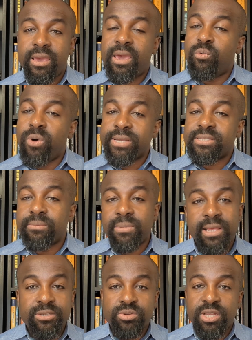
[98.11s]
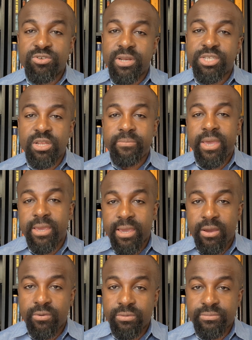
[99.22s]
it works similar to the traditional bank account.